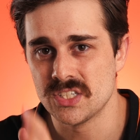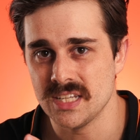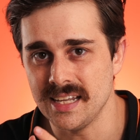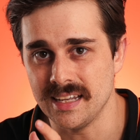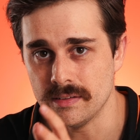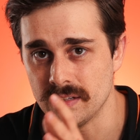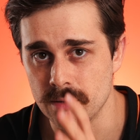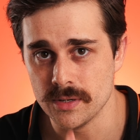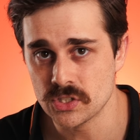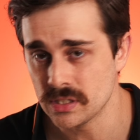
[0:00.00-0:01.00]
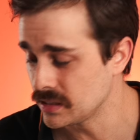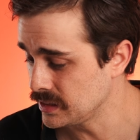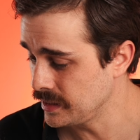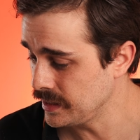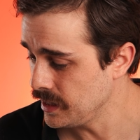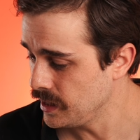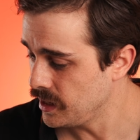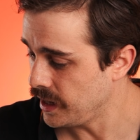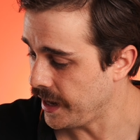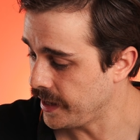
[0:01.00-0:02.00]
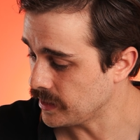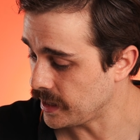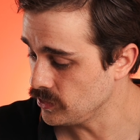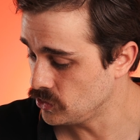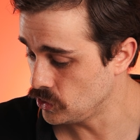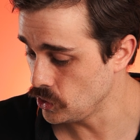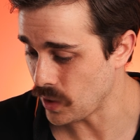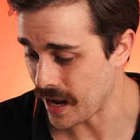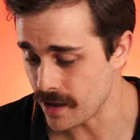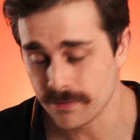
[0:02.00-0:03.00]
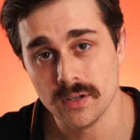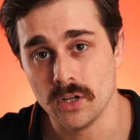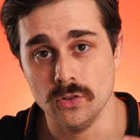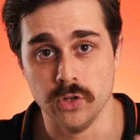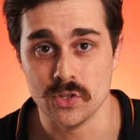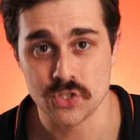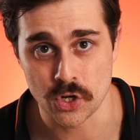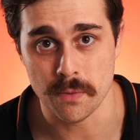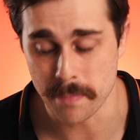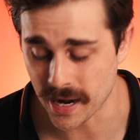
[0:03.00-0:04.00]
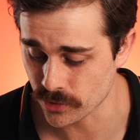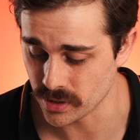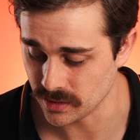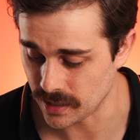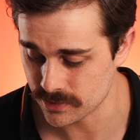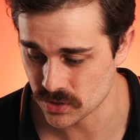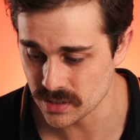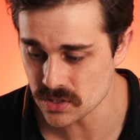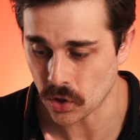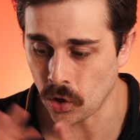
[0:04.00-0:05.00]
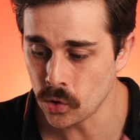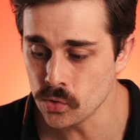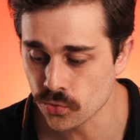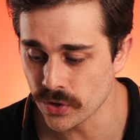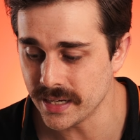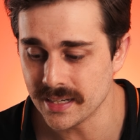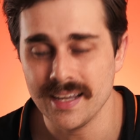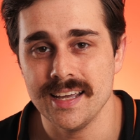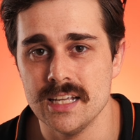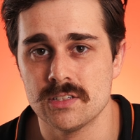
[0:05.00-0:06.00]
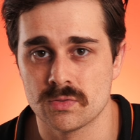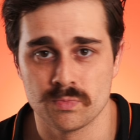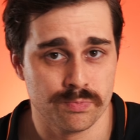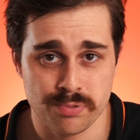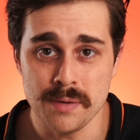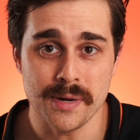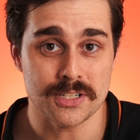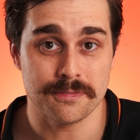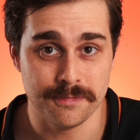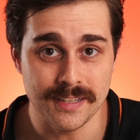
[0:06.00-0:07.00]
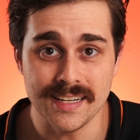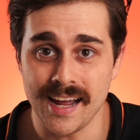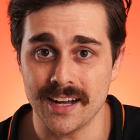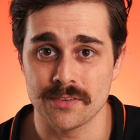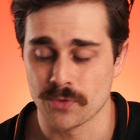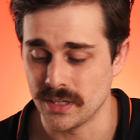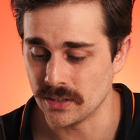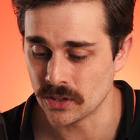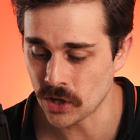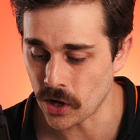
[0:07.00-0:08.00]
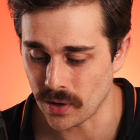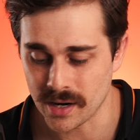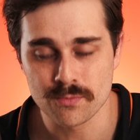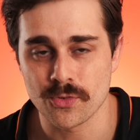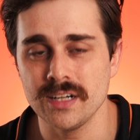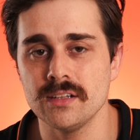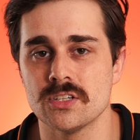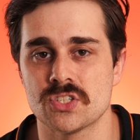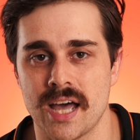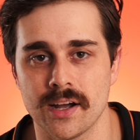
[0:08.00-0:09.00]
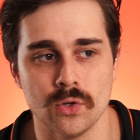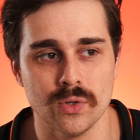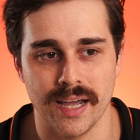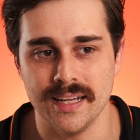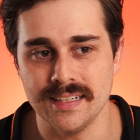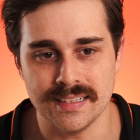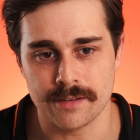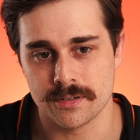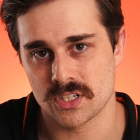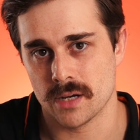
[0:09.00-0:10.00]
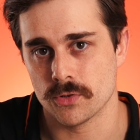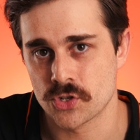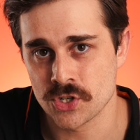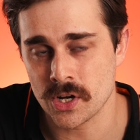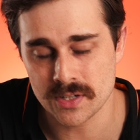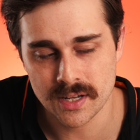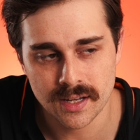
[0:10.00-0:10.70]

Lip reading: see any imaging clearly. And I do have long-term battery life. So this whole rig is pretty much fitted out and ready to go. I'm ready to tackle any and every type of shot